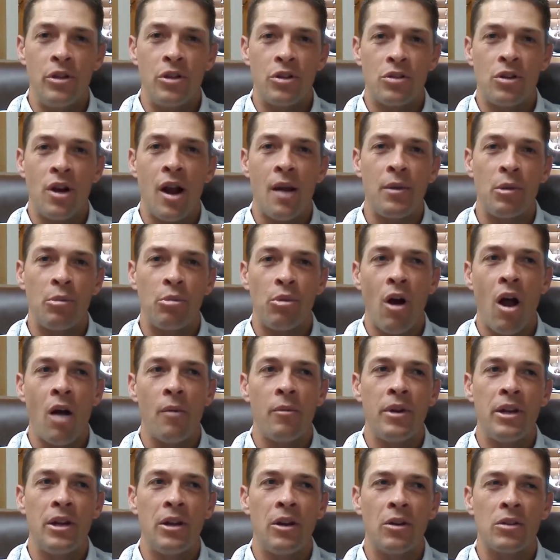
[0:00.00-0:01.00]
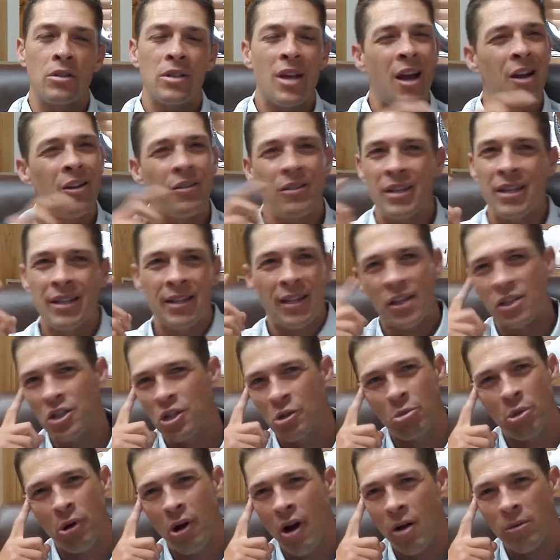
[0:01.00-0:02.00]
You describe the problem, and he goes, I don't think
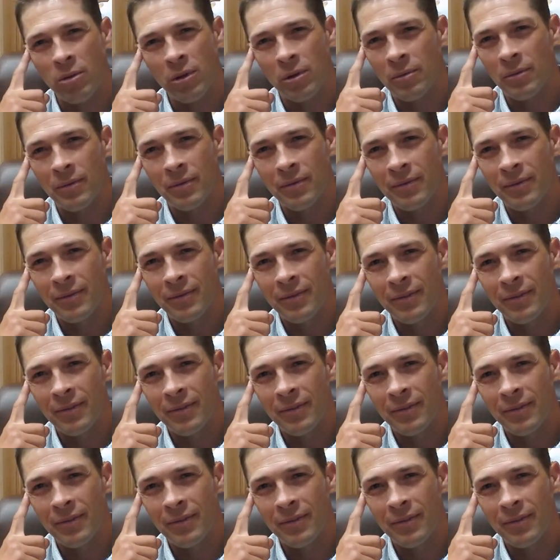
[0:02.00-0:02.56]
that's your problem.